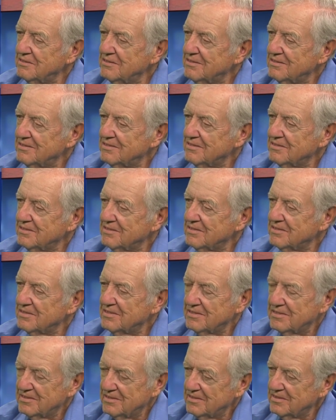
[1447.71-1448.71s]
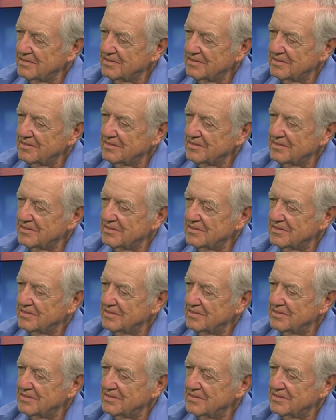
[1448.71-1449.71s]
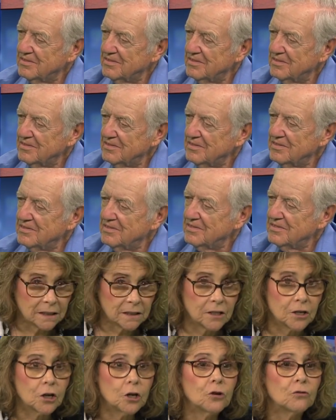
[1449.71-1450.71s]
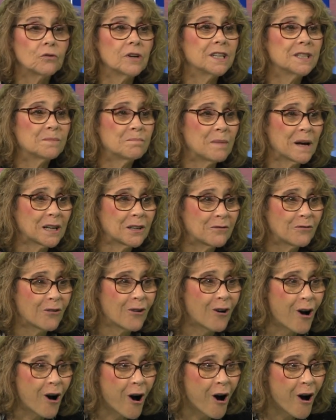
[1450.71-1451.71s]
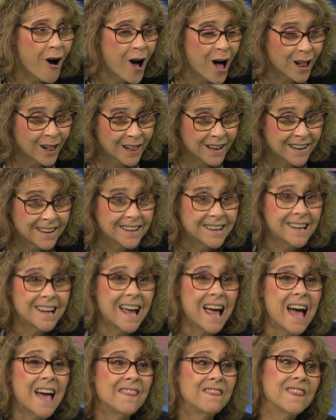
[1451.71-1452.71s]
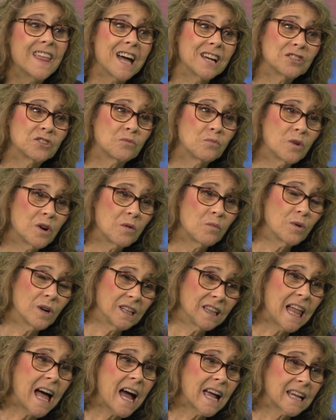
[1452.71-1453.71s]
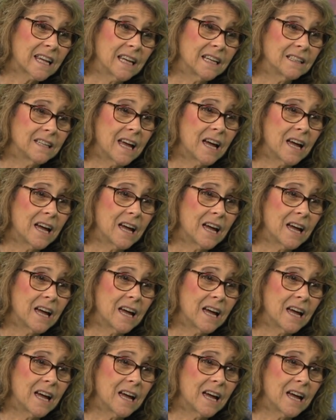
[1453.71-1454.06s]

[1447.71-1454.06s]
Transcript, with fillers: Right, fiscal response, open community, respect, respect for all. And that's where we're lacking